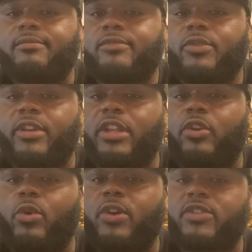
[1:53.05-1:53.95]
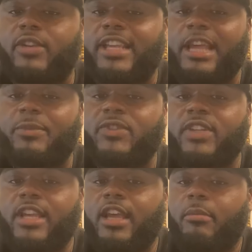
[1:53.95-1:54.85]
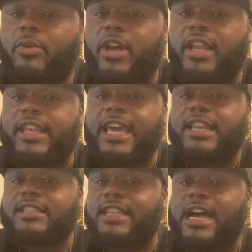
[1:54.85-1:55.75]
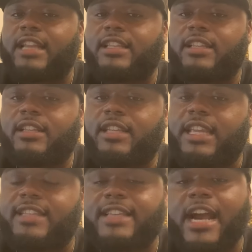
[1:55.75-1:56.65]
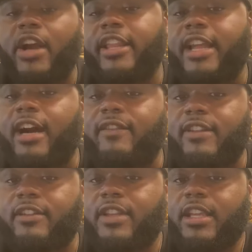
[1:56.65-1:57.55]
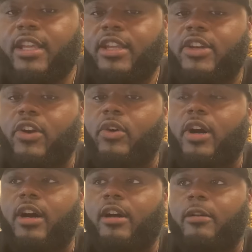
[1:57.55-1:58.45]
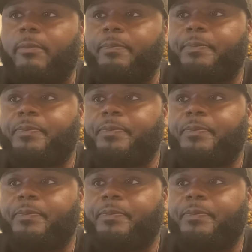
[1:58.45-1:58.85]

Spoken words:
Greek letter orgs on campus, but that is not the entirety of it. You know, um,